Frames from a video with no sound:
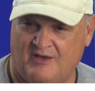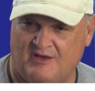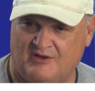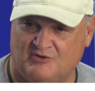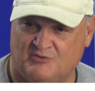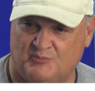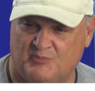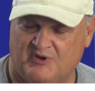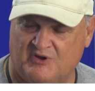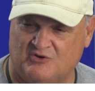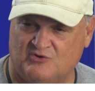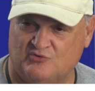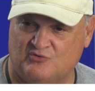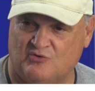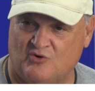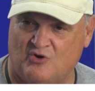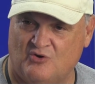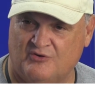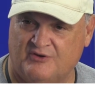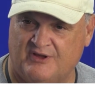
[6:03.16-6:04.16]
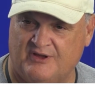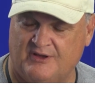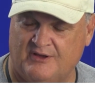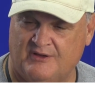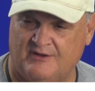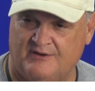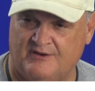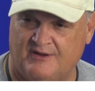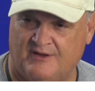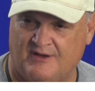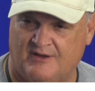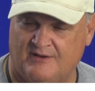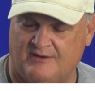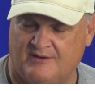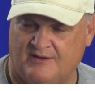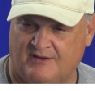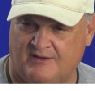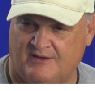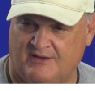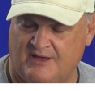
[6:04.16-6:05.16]
he's a big, strong kid.
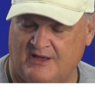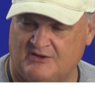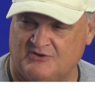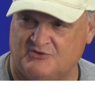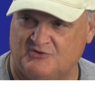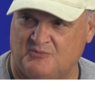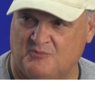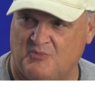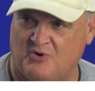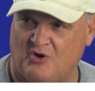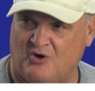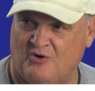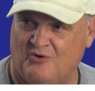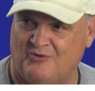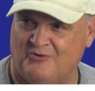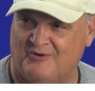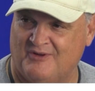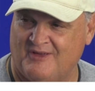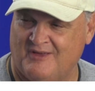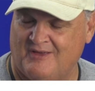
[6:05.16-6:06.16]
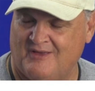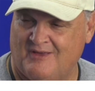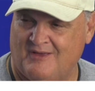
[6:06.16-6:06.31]
He can catch the ball.